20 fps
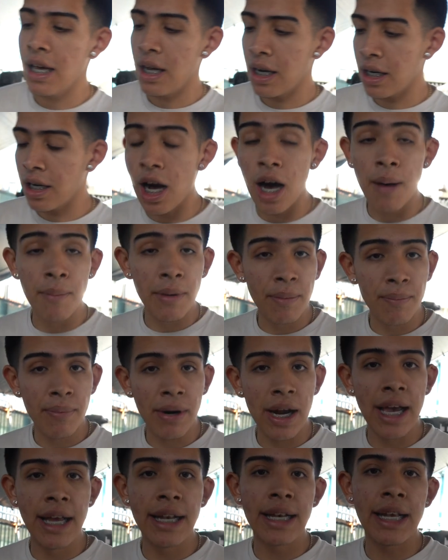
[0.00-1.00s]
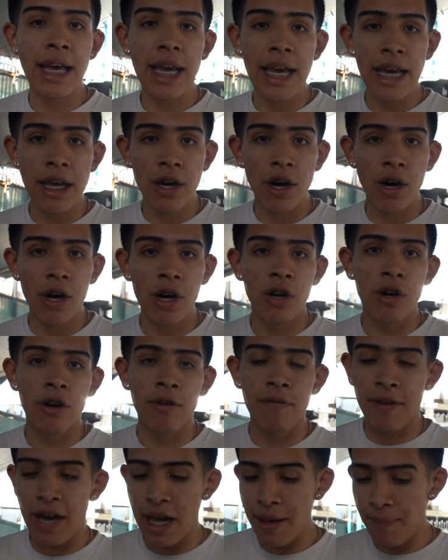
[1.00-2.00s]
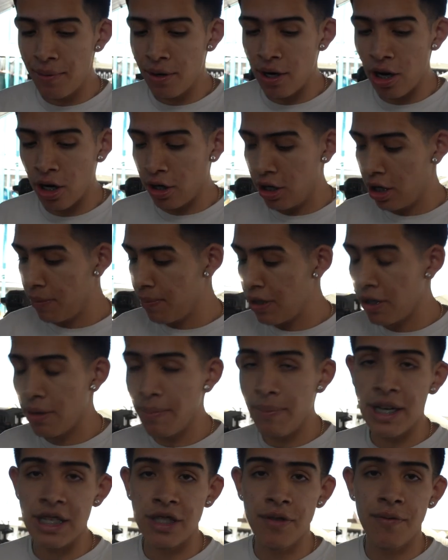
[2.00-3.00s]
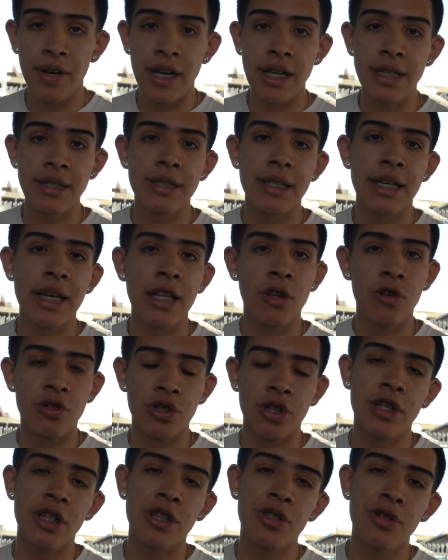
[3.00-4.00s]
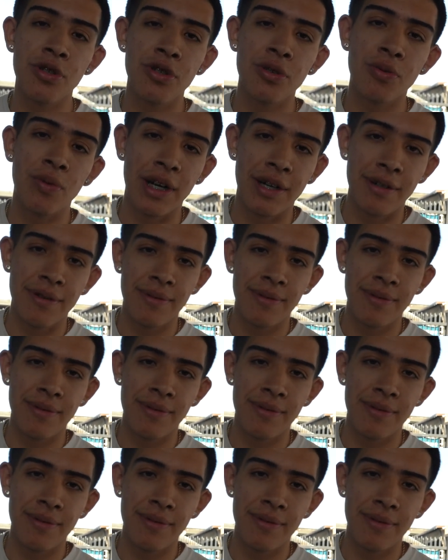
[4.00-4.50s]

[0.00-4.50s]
brand, AR, or Viper are going to be your best friends, and those are going to do you well.